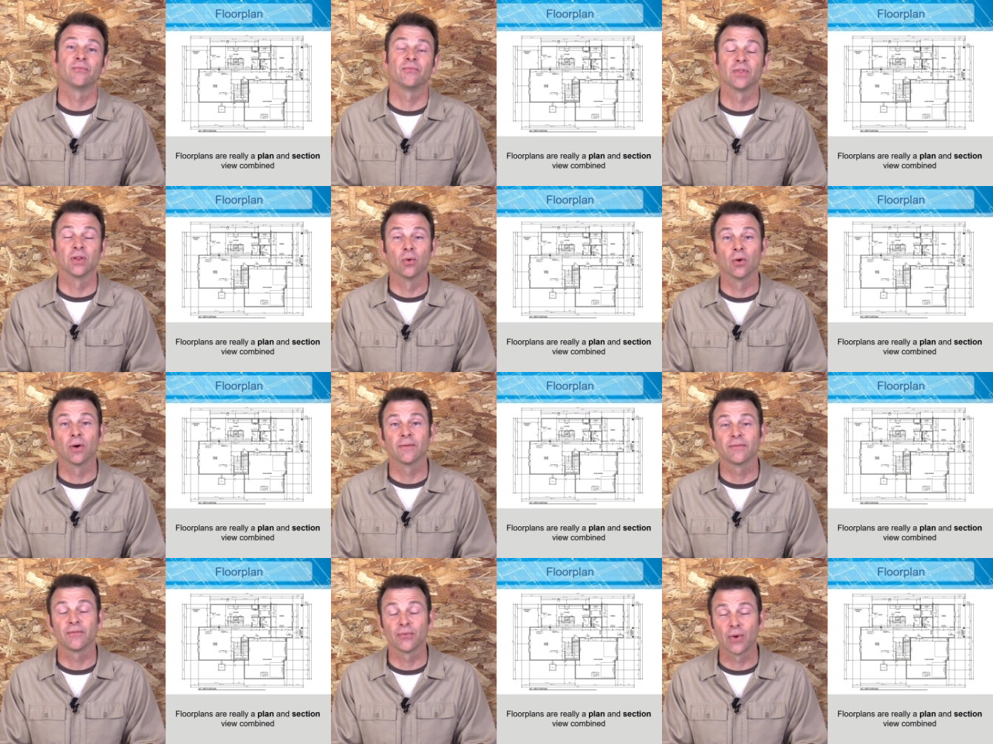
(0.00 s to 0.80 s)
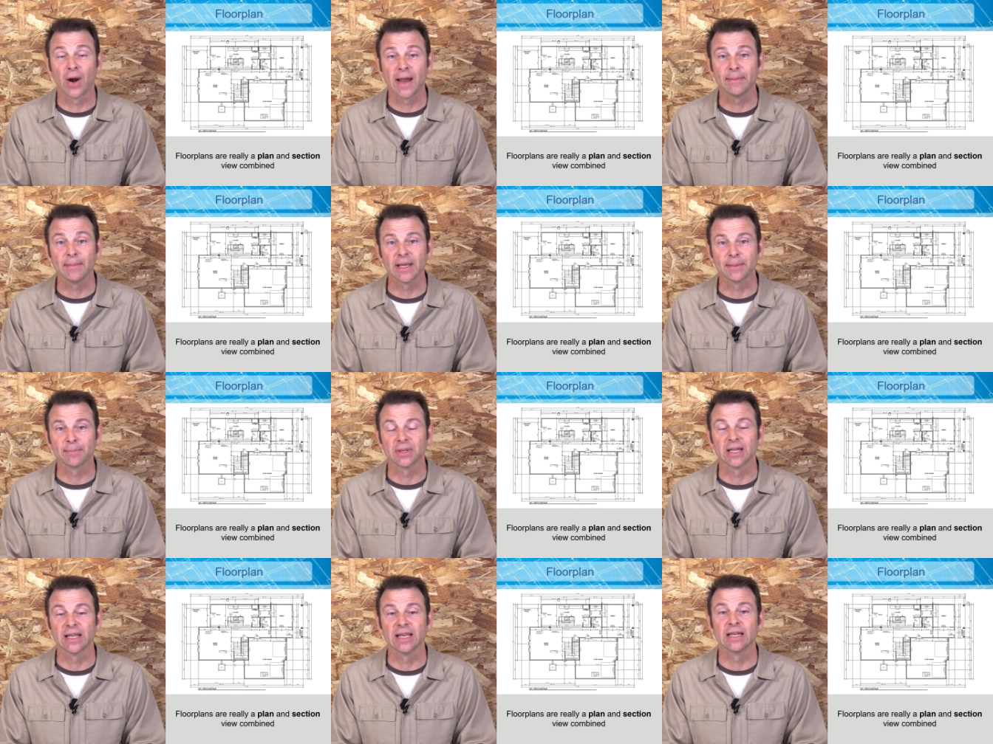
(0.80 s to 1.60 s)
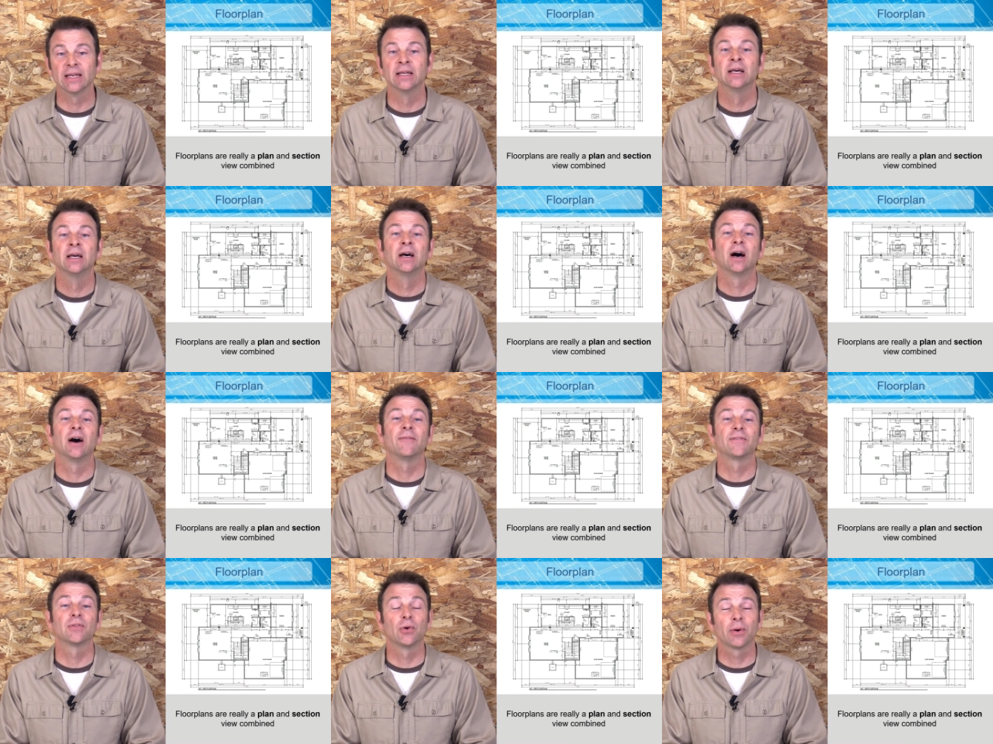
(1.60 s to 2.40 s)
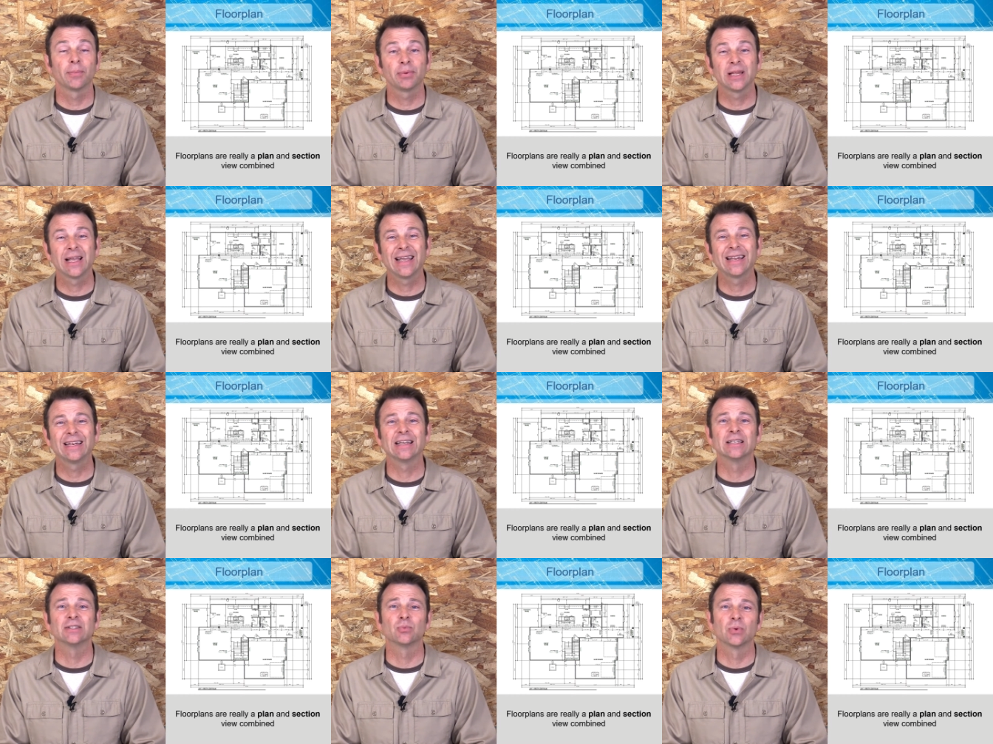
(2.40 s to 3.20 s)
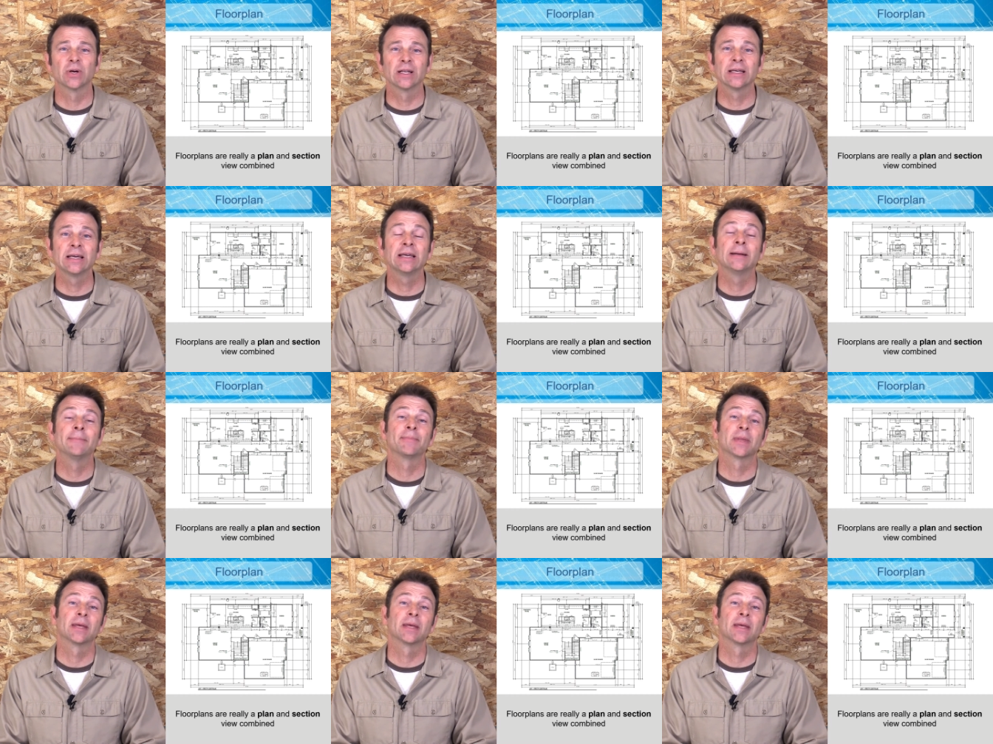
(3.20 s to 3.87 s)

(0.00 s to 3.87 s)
floor framing plan. A floor plan is really